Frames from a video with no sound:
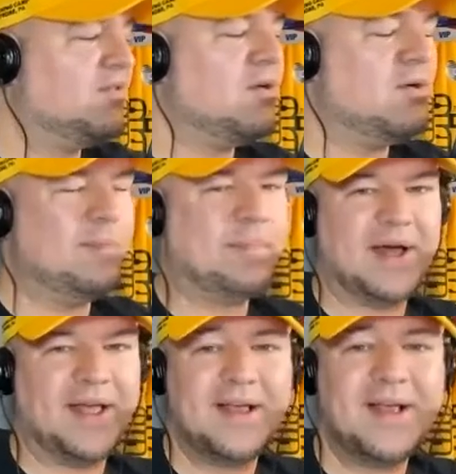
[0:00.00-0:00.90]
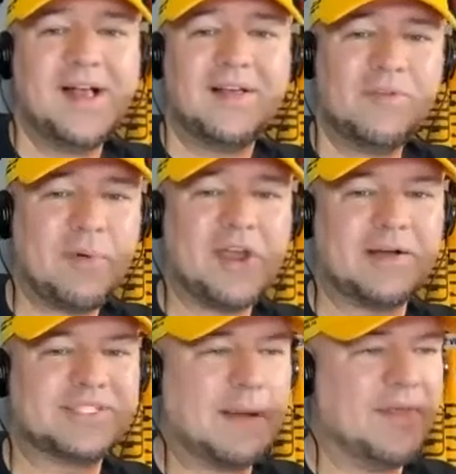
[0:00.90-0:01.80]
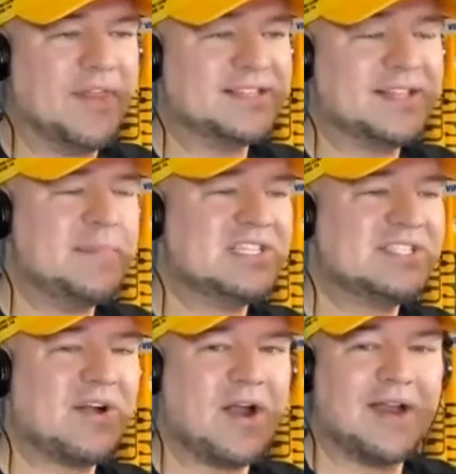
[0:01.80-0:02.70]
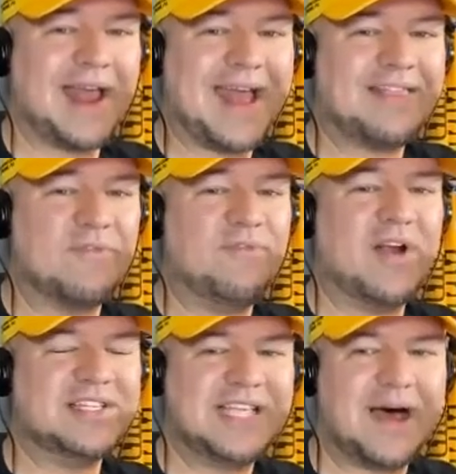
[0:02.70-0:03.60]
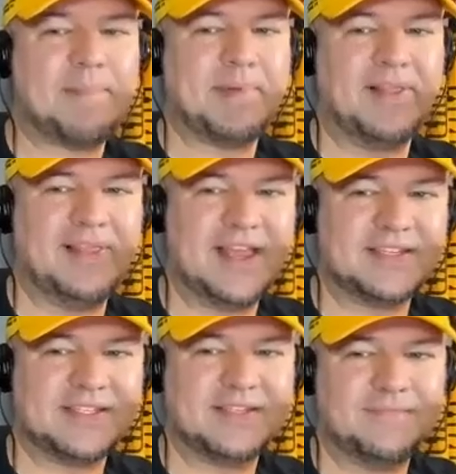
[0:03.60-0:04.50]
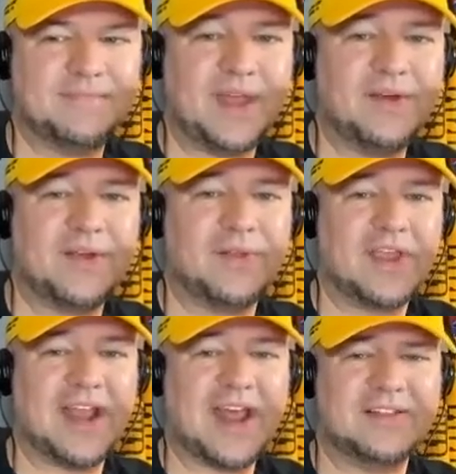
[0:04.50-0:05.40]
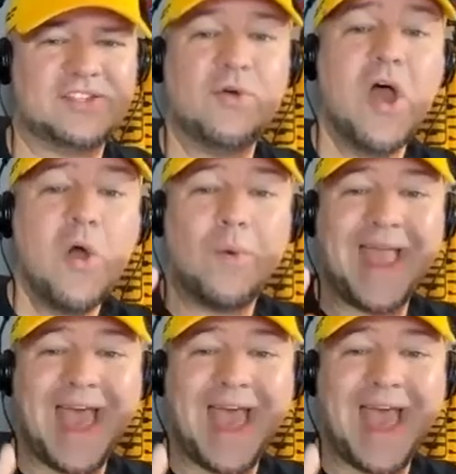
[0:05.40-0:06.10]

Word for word: too but let's bring up some of these and let me start at the very top of the list i know you're looking at it too we